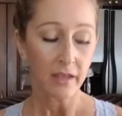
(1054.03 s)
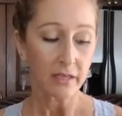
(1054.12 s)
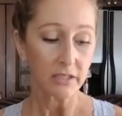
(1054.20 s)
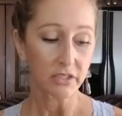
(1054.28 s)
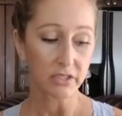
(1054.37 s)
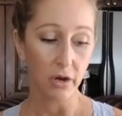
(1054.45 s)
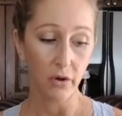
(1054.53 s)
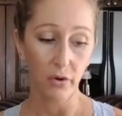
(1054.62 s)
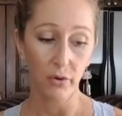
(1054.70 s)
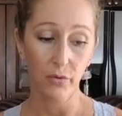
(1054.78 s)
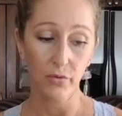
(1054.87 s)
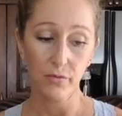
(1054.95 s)

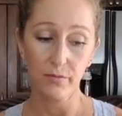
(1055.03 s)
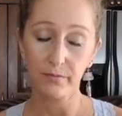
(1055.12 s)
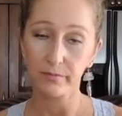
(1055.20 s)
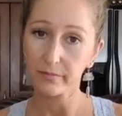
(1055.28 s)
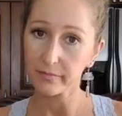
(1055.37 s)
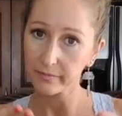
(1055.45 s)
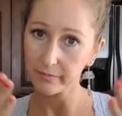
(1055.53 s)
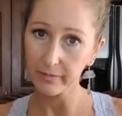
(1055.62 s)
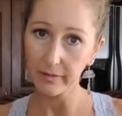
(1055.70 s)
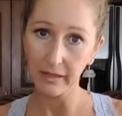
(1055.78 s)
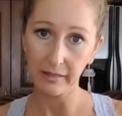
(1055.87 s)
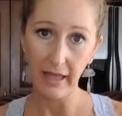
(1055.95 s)
So
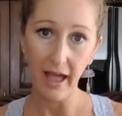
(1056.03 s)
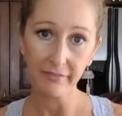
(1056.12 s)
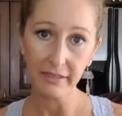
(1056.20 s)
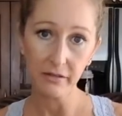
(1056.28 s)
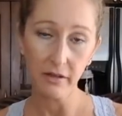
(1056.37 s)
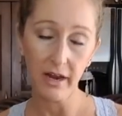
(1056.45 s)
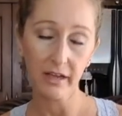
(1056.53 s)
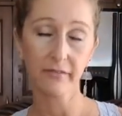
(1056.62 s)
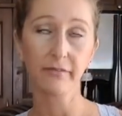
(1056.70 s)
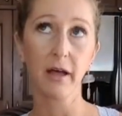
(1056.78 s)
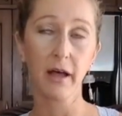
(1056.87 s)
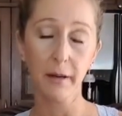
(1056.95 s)
having a lot
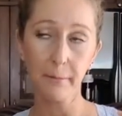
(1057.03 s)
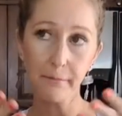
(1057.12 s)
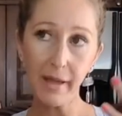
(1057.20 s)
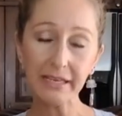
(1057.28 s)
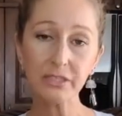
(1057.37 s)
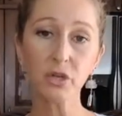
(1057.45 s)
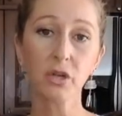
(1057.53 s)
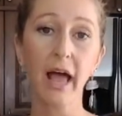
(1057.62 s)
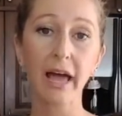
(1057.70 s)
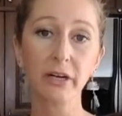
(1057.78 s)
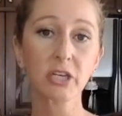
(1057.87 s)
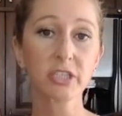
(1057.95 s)
of mental
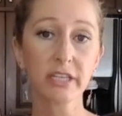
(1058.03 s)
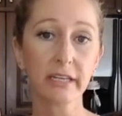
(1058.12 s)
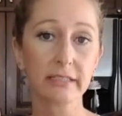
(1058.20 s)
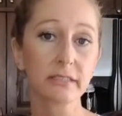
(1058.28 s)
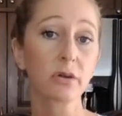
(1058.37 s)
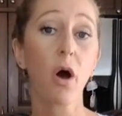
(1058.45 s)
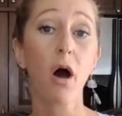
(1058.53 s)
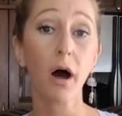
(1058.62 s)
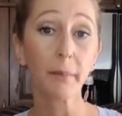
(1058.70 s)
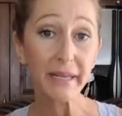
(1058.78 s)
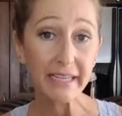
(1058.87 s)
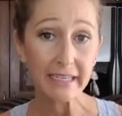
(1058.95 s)
energy is
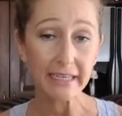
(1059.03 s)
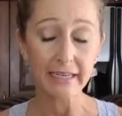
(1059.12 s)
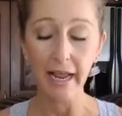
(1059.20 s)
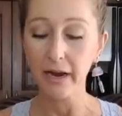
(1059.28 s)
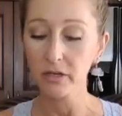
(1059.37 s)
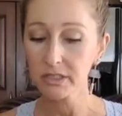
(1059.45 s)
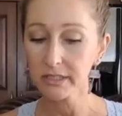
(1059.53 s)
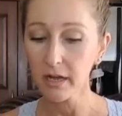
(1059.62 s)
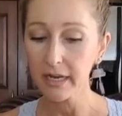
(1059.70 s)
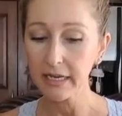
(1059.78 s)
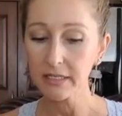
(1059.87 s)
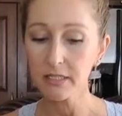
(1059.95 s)
common in air
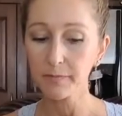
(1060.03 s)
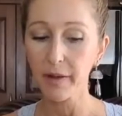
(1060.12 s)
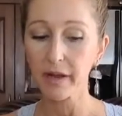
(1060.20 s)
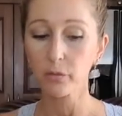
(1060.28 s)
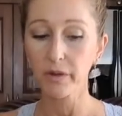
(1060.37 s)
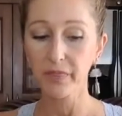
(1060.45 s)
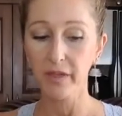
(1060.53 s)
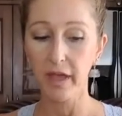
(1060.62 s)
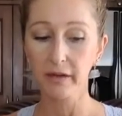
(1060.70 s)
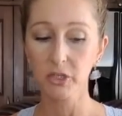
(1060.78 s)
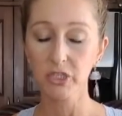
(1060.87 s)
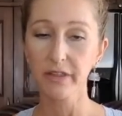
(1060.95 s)
signs, but with the
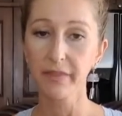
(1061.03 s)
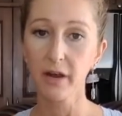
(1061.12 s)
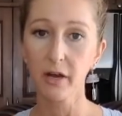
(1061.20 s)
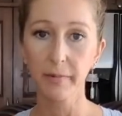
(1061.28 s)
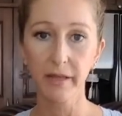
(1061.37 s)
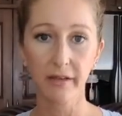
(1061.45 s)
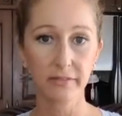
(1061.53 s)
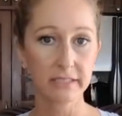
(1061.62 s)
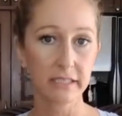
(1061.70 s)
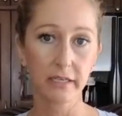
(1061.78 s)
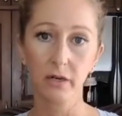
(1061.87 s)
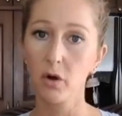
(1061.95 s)
energy therapy, I've
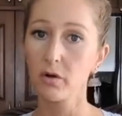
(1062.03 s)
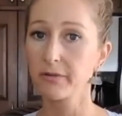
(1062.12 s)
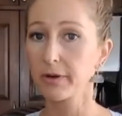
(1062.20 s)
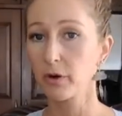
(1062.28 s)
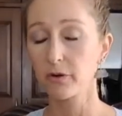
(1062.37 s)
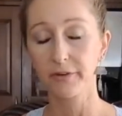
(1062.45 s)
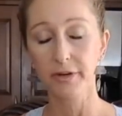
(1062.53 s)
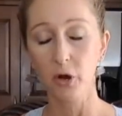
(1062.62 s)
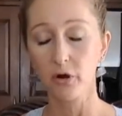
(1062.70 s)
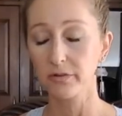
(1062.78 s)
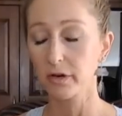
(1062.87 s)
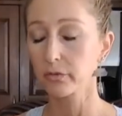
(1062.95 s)
seen it over and over and
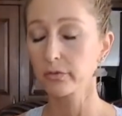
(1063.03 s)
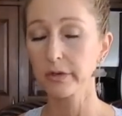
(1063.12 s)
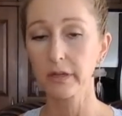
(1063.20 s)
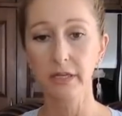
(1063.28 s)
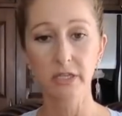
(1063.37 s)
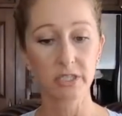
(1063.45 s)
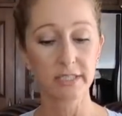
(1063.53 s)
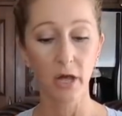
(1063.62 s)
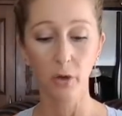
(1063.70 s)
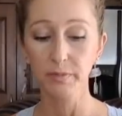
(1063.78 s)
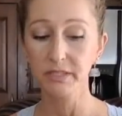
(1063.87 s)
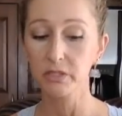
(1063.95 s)
over. It really just
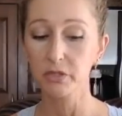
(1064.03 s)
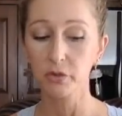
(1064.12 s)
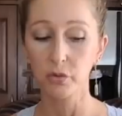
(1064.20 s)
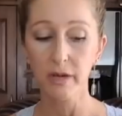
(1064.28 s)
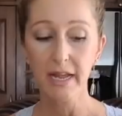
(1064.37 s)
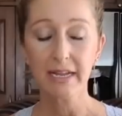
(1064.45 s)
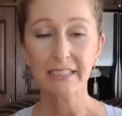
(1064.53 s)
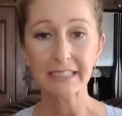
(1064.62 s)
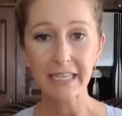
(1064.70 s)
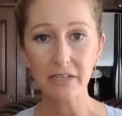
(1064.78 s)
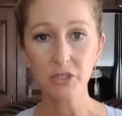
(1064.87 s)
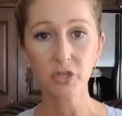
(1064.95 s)
helps to
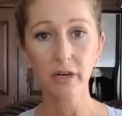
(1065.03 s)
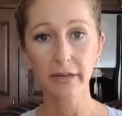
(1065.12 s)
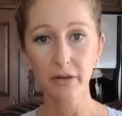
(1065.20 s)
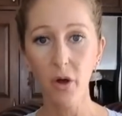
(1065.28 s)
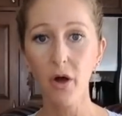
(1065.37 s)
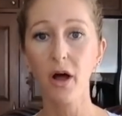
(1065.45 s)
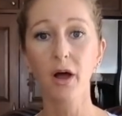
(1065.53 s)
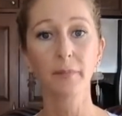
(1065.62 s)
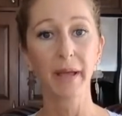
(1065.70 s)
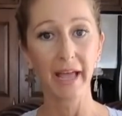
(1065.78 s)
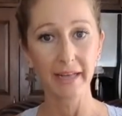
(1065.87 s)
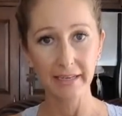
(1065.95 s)
center and calm
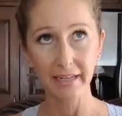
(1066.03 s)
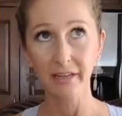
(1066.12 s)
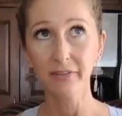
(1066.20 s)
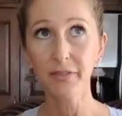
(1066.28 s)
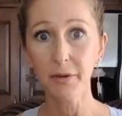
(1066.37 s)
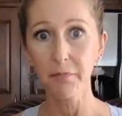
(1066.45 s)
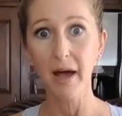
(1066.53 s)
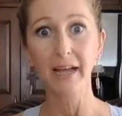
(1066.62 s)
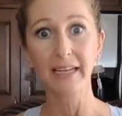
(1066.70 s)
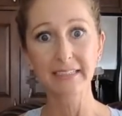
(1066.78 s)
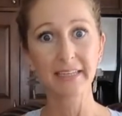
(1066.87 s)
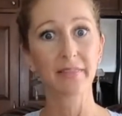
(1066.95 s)
and give the
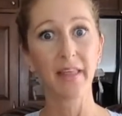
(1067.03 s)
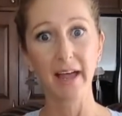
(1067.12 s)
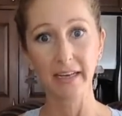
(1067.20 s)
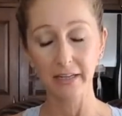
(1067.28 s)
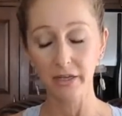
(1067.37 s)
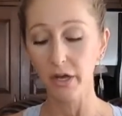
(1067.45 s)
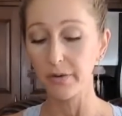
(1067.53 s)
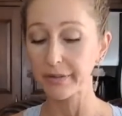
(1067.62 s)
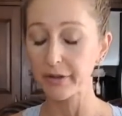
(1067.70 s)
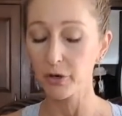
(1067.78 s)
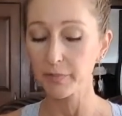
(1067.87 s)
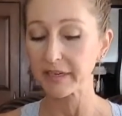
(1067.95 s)
mind and that ego a
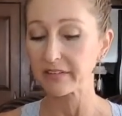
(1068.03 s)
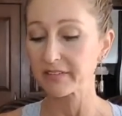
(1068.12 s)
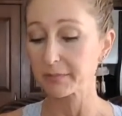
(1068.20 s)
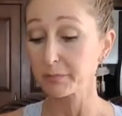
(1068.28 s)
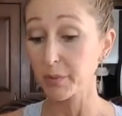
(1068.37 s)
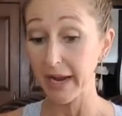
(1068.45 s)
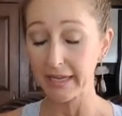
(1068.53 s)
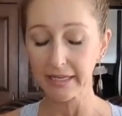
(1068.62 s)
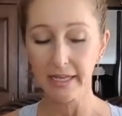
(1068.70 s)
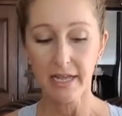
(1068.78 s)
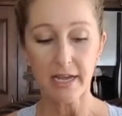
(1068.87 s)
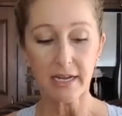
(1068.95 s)
little bit of a
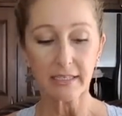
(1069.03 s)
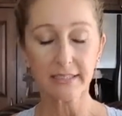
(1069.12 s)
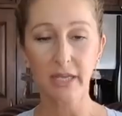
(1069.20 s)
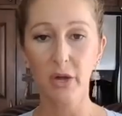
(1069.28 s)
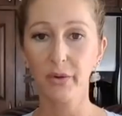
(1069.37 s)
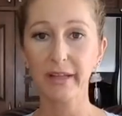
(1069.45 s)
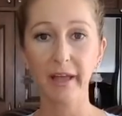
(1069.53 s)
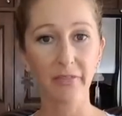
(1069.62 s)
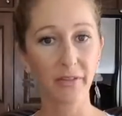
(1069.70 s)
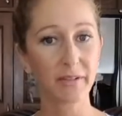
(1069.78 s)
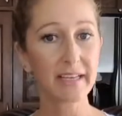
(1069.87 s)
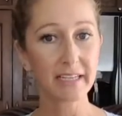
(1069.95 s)
break. So again,
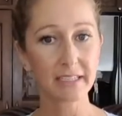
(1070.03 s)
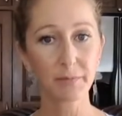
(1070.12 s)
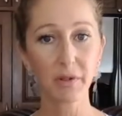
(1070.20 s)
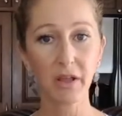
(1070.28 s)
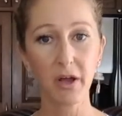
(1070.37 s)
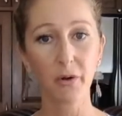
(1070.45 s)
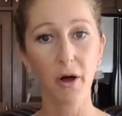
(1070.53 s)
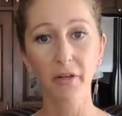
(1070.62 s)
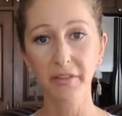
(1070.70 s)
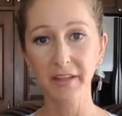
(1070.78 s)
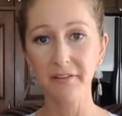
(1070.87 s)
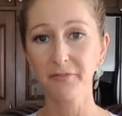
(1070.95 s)
the link is below. All
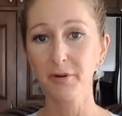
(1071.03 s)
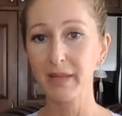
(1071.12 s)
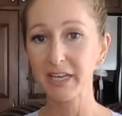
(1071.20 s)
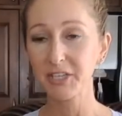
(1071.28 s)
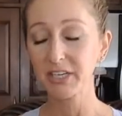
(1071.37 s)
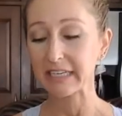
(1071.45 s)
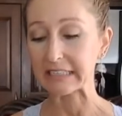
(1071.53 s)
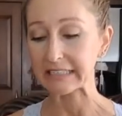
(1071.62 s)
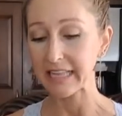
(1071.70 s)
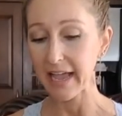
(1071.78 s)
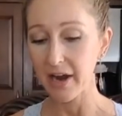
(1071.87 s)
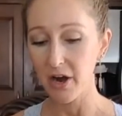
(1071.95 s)
the information is
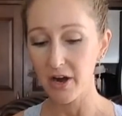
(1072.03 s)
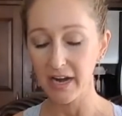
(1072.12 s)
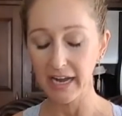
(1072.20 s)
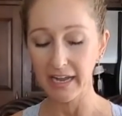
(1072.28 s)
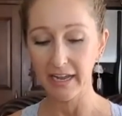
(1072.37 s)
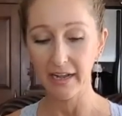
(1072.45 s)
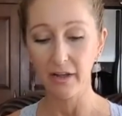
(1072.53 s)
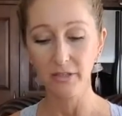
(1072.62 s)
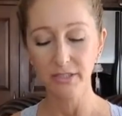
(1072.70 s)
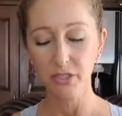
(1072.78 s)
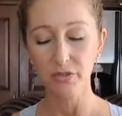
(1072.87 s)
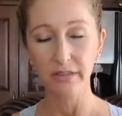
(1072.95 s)
there. And I
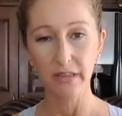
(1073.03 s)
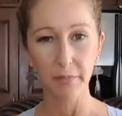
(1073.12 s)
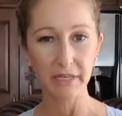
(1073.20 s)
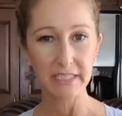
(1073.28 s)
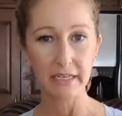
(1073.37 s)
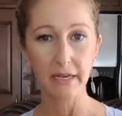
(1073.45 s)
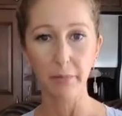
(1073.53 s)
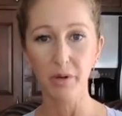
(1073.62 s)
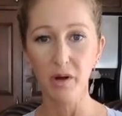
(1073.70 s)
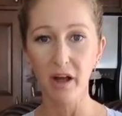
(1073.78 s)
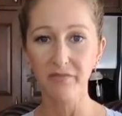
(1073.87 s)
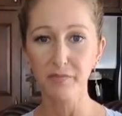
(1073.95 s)
also do a limited
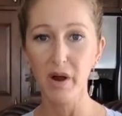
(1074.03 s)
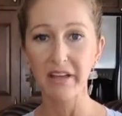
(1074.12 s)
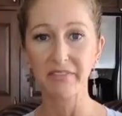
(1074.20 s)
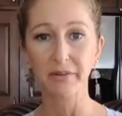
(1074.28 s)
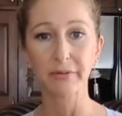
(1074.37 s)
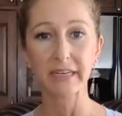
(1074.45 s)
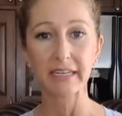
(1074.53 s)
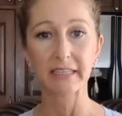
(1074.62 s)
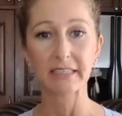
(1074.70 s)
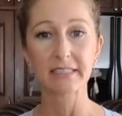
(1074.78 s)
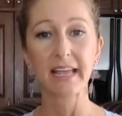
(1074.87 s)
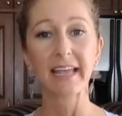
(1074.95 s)
number of private
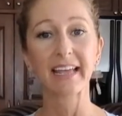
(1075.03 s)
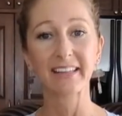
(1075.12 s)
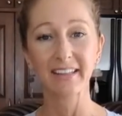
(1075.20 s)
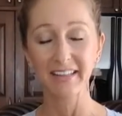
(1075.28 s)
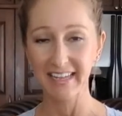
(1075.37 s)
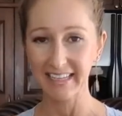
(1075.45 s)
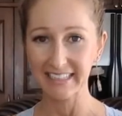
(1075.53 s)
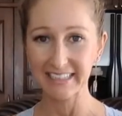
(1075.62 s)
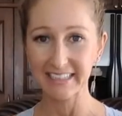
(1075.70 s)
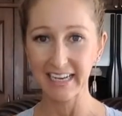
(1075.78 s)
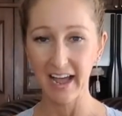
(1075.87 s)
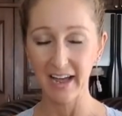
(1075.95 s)
readings, and the link is
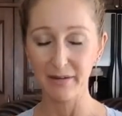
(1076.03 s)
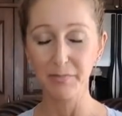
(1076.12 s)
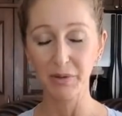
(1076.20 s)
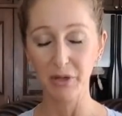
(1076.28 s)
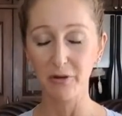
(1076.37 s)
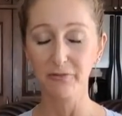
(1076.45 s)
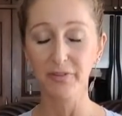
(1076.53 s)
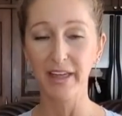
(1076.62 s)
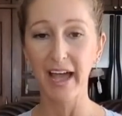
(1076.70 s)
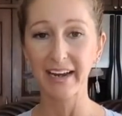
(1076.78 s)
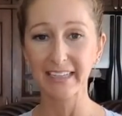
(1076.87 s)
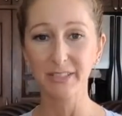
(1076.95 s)
below for
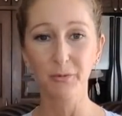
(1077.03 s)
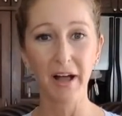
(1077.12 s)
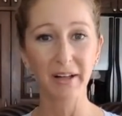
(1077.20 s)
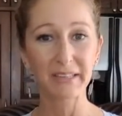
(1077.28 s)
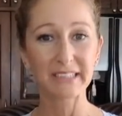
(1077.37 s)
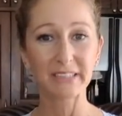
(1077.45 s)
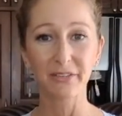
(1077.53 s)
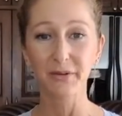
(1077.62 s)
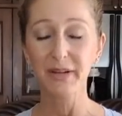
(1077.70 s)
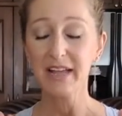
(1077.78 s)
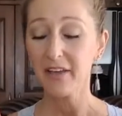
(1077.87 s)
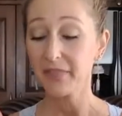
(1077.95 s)
that as well. So
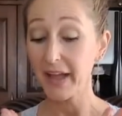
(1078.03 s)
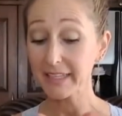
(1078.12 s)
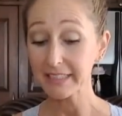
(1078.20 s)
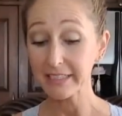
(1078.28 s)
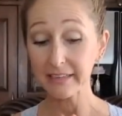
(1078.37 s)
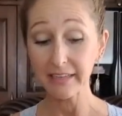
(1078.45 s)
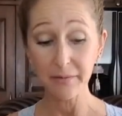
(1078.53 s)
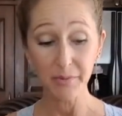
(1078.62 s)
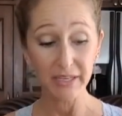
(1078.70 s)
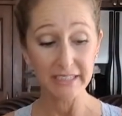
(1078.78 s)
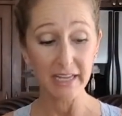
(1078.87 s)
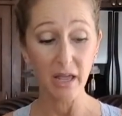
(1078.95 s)
that's it,
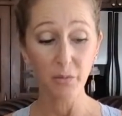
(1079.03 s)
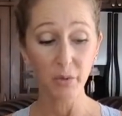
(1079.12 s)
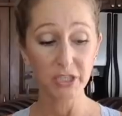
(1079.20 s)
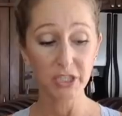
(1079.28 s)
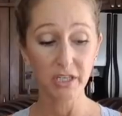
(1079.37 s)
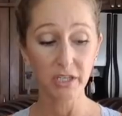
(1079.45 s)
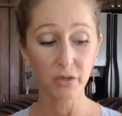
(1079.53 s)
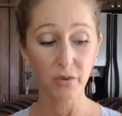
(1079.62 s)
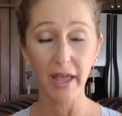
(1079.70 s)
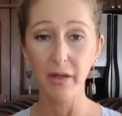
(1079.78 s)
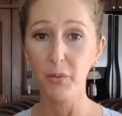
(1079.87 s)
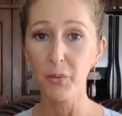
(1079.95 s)
Libras. I'm wishing you
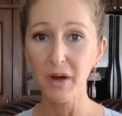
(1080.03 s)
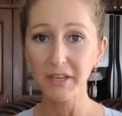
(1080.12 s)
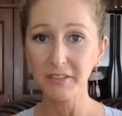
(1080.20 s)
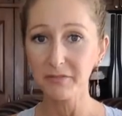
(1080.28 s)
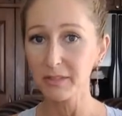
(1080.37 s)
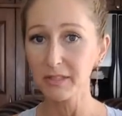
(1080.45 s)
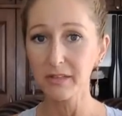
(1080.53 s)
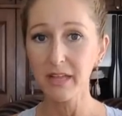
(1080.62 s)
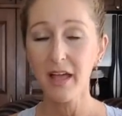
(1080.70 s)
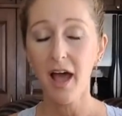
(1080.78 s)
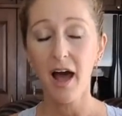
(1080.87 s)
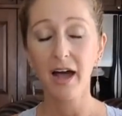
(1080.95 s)
a wonderful
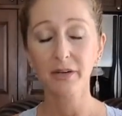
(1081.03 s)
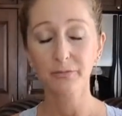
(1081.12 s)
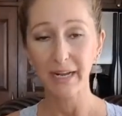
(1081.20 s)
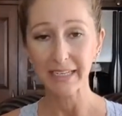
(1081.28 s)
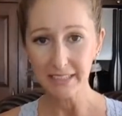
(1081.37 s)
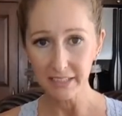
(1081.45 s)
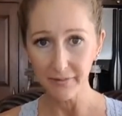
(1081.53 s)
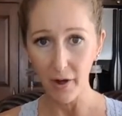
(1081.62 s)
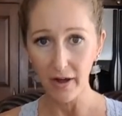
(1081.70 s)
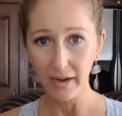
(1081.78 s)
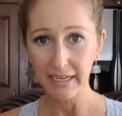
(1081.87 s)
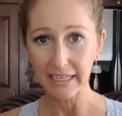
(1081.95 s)
rest of
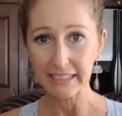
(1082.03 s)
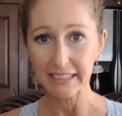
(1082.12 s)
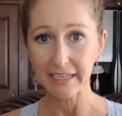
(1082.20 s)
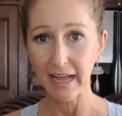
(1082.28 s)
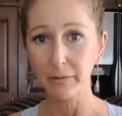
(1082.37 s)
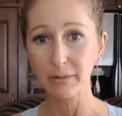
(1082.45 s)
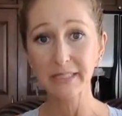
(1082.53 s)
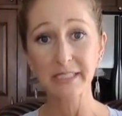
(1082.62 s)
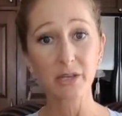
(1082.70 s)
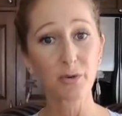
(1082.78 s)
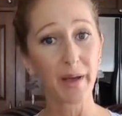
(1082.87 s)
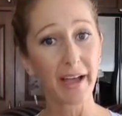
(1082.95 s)
August, and I will see
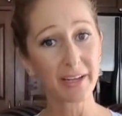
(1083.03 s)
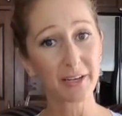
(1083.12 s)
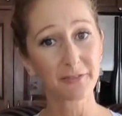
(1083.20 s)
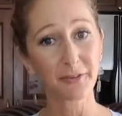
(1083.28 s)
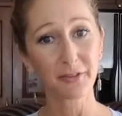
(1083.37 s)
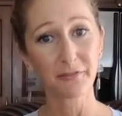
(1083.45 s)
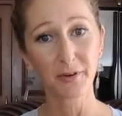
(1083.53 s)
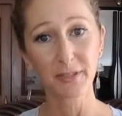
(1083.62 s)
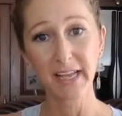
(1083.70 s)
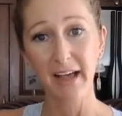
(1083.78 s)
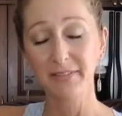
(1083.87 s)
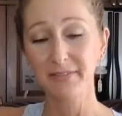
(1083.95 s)
you back here for the first half of